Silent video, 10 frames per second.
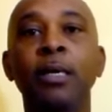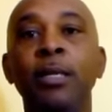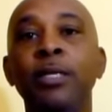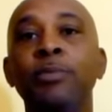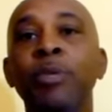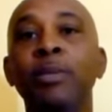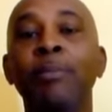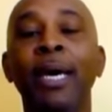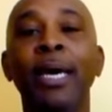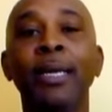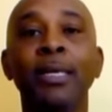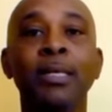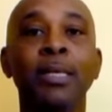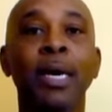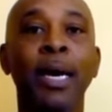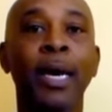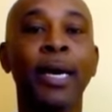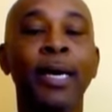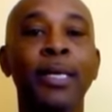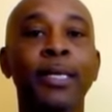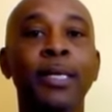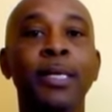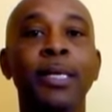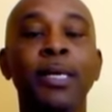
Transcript: This meat madness had